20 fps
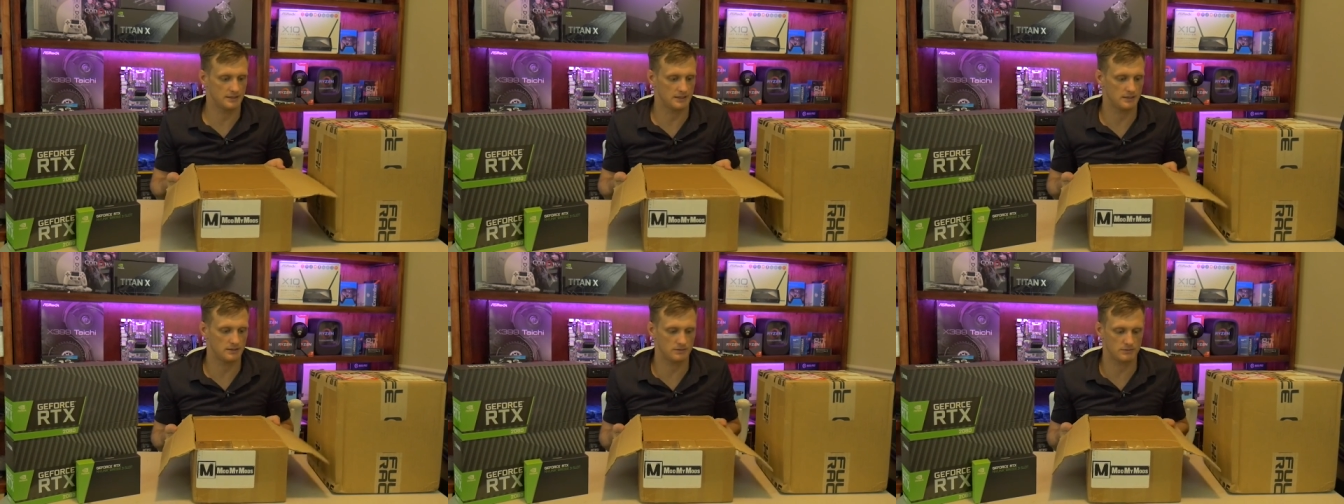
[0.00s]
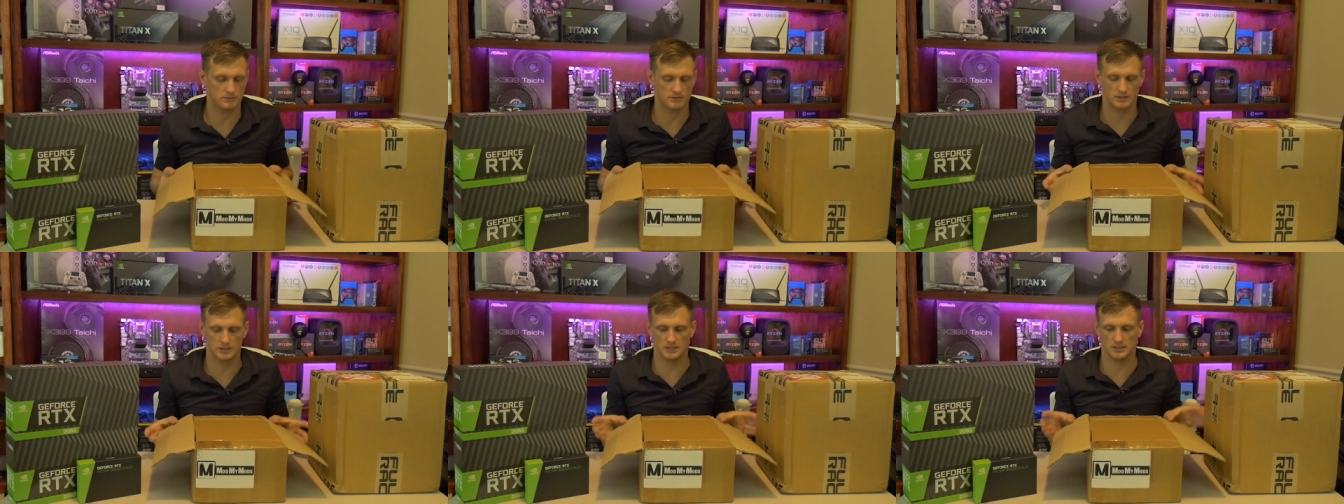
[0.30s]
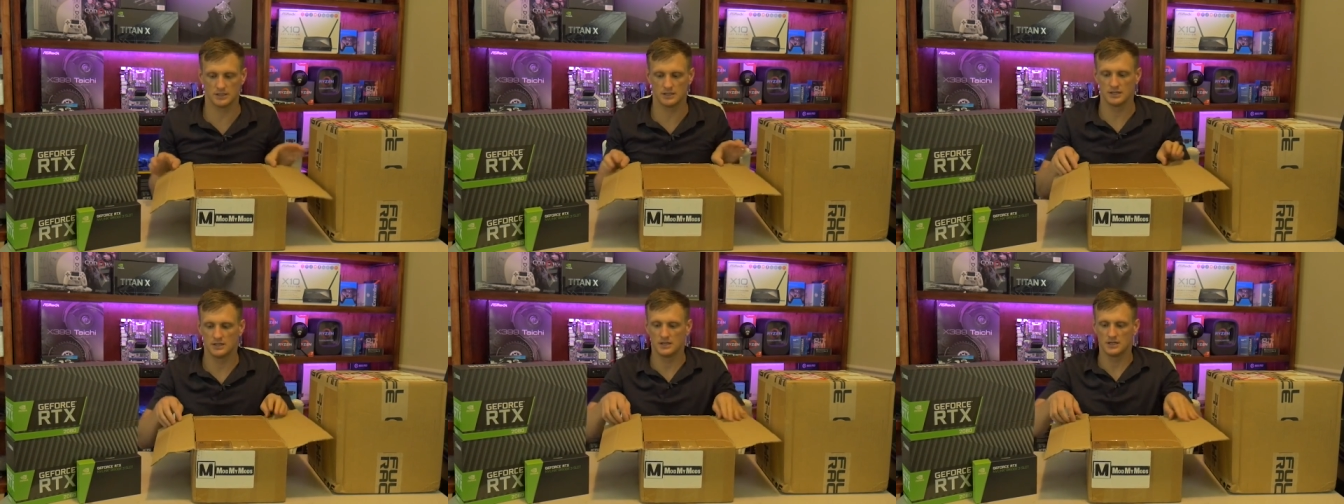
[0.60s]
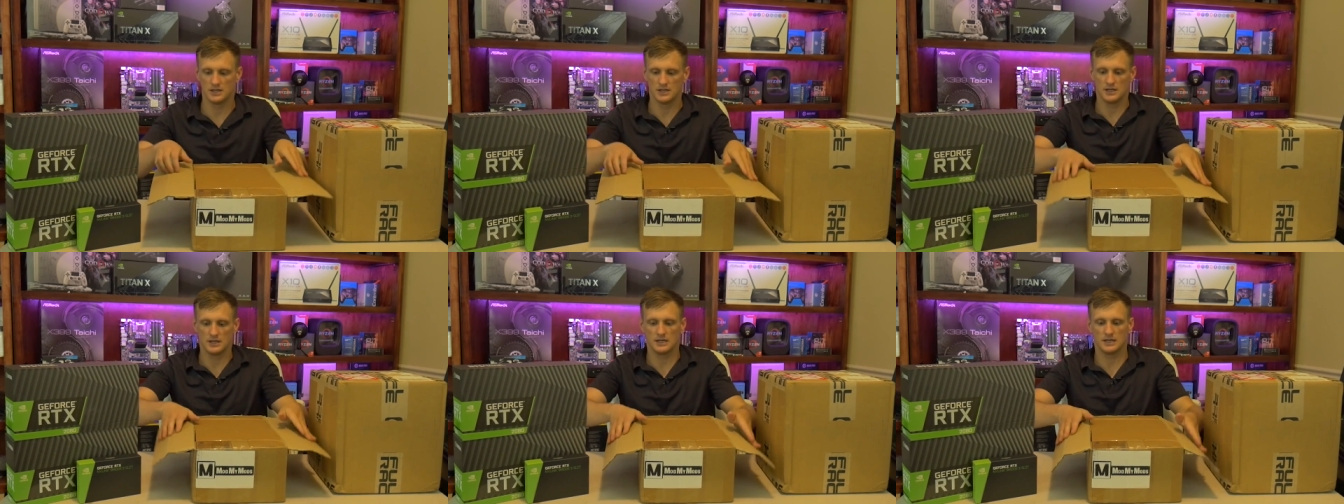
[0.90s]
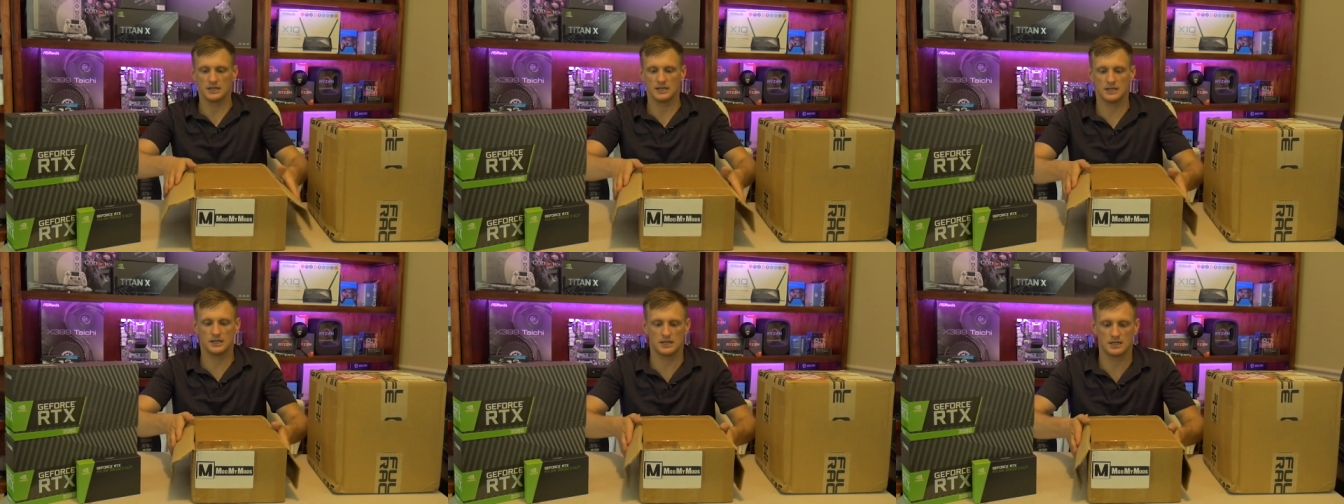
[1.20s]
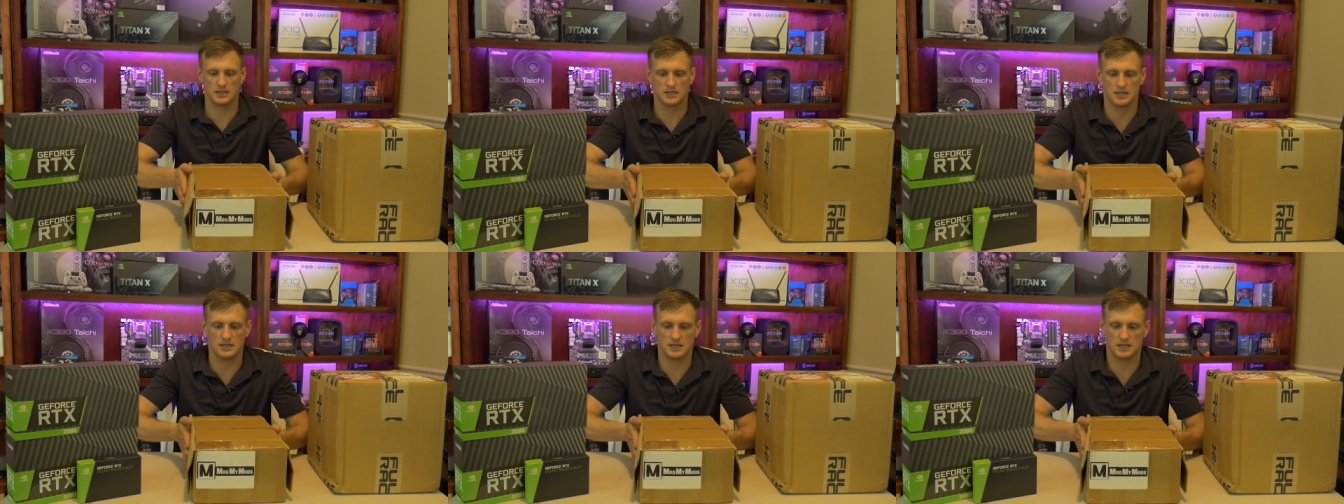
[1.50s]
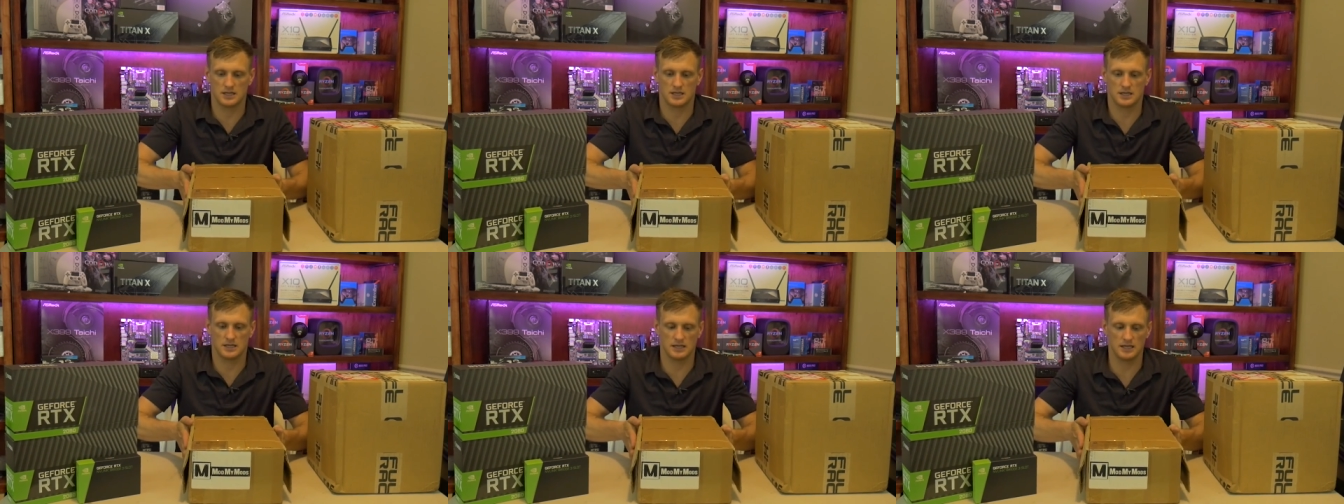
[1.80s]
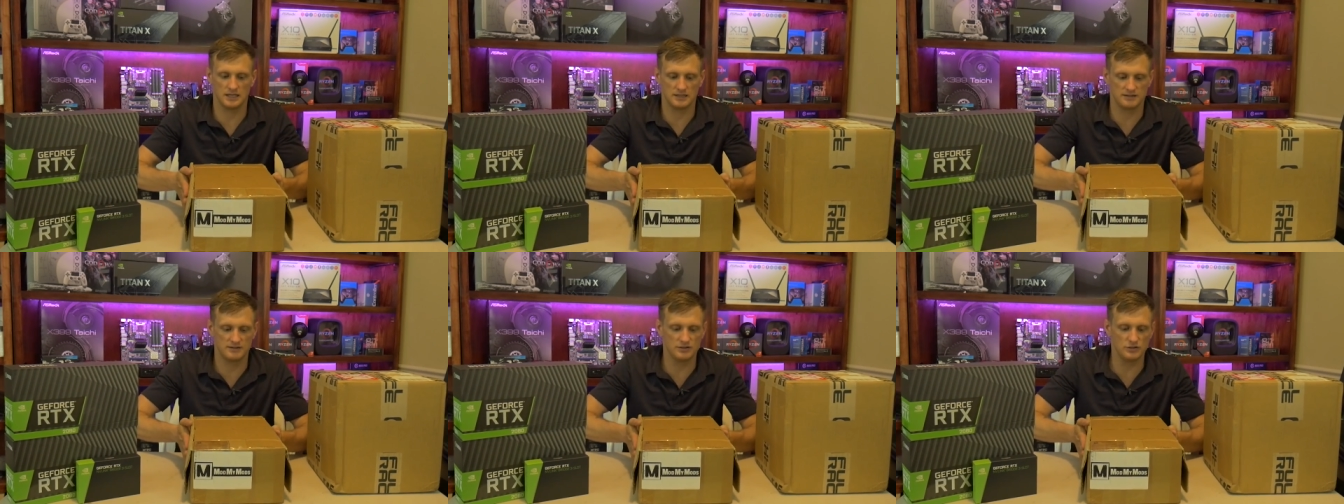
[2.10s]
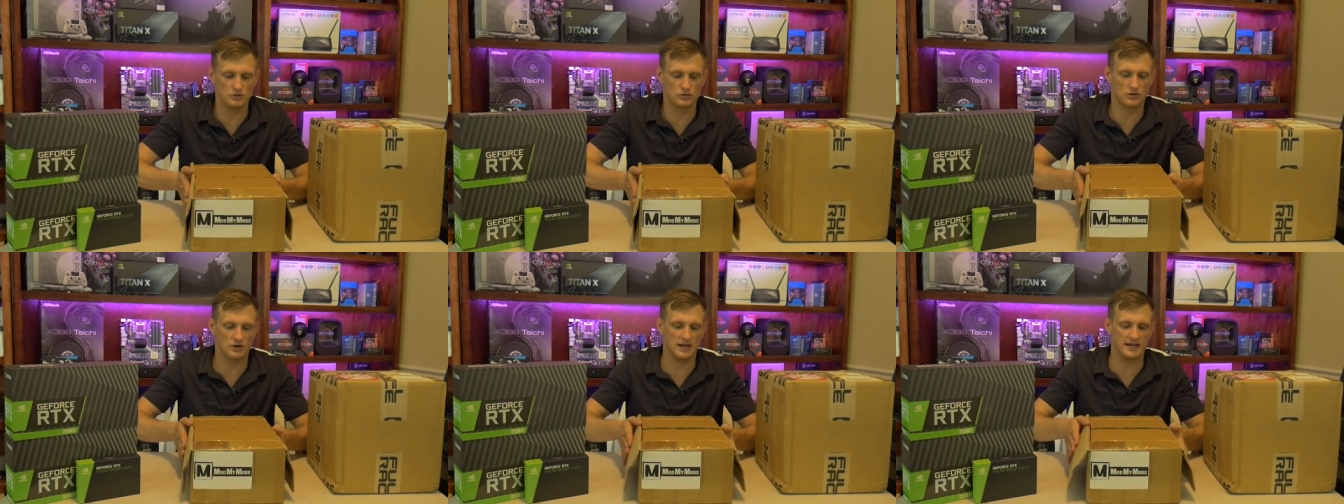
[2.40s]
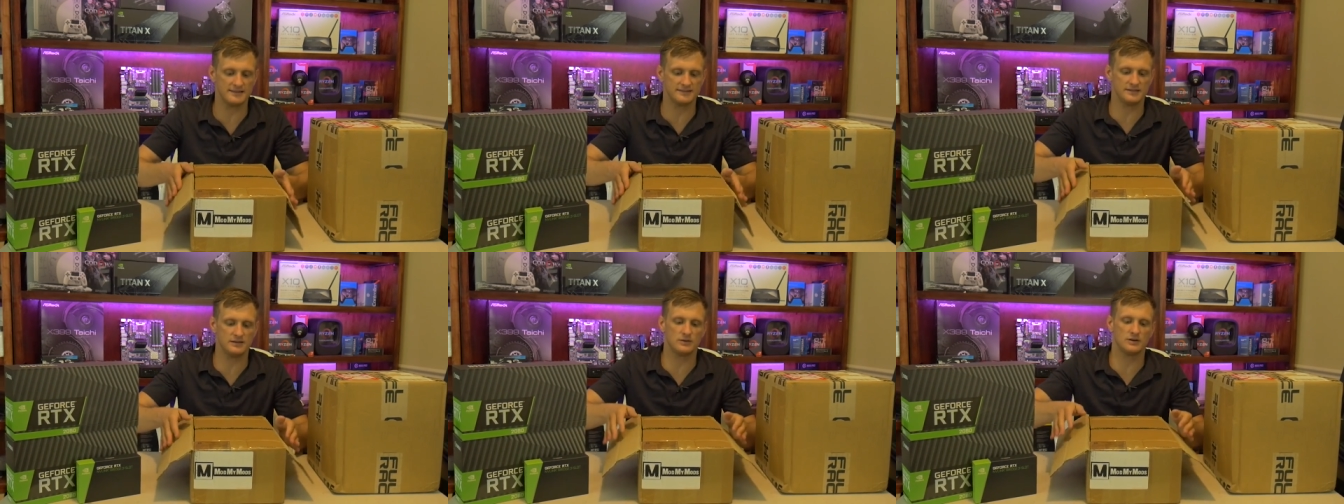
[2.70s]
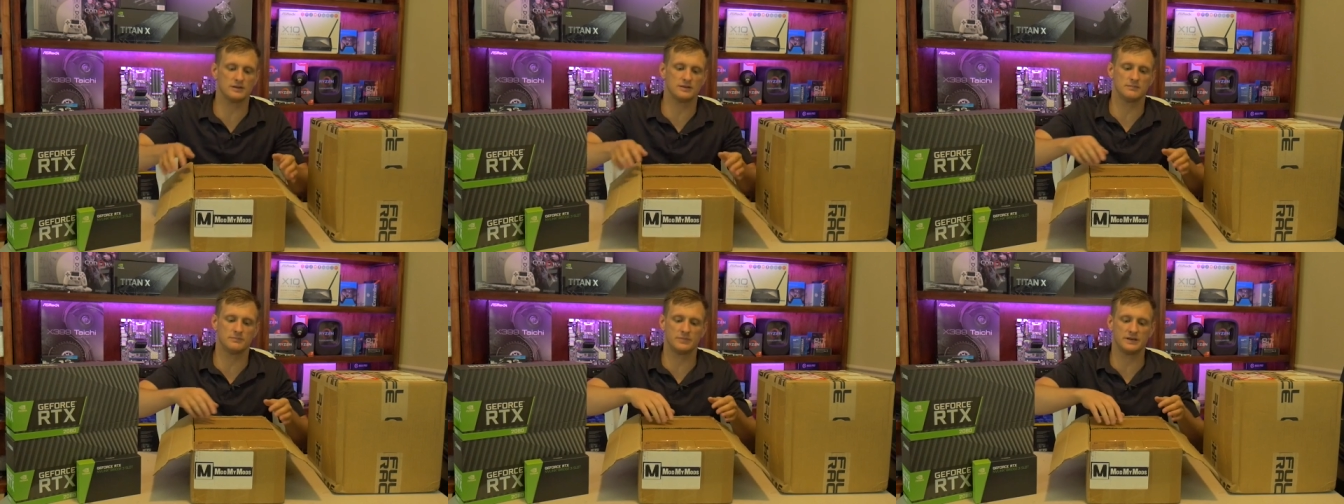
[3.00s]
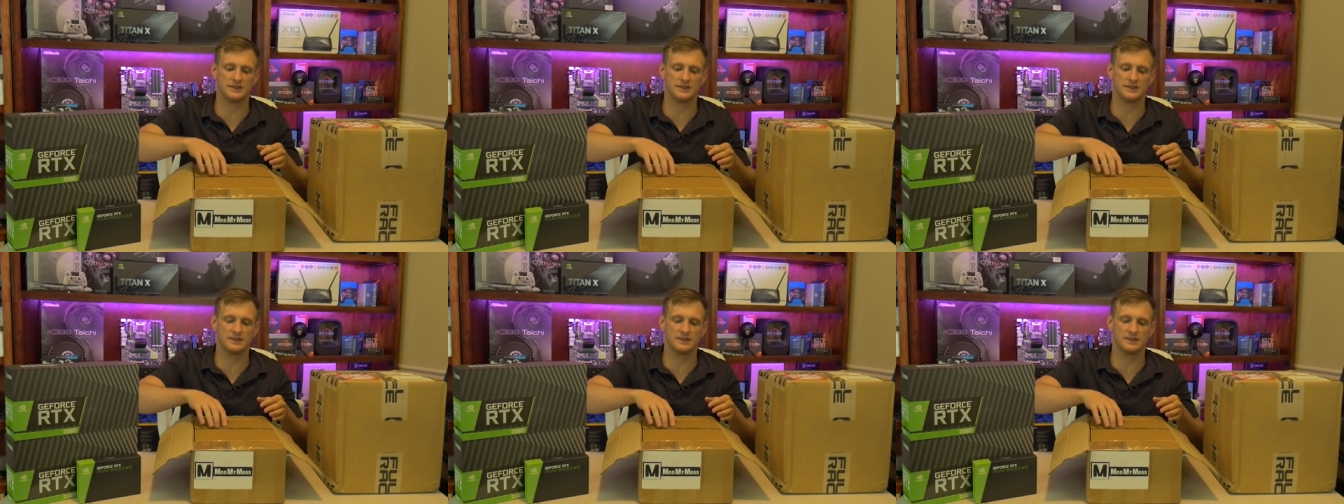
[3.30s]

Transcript: I don't want to get too crazy with them,